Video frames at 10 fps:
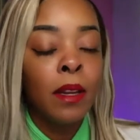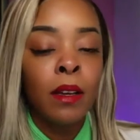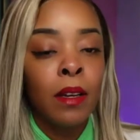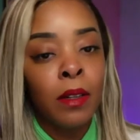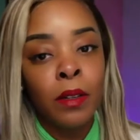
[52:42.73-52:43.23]
No,
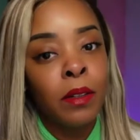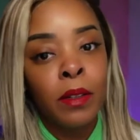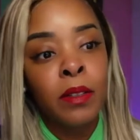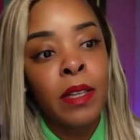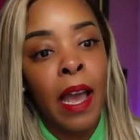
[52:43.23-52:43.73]
no,
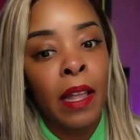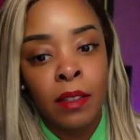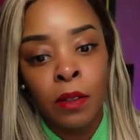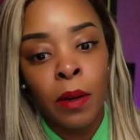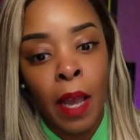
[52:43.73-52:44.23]
no, Tyler's
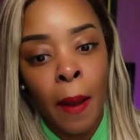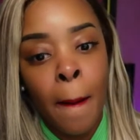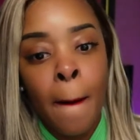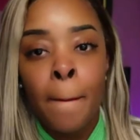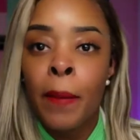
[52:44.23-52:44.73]
okay.
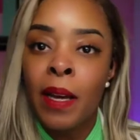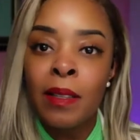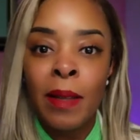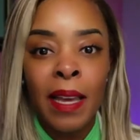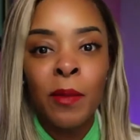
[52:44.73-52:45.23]
But
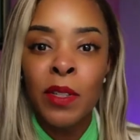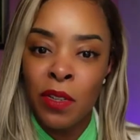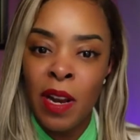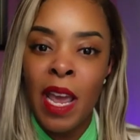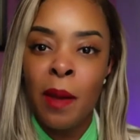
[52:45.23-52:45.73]
you're like, what's your
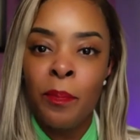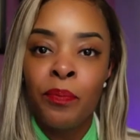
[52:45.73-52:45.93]
name?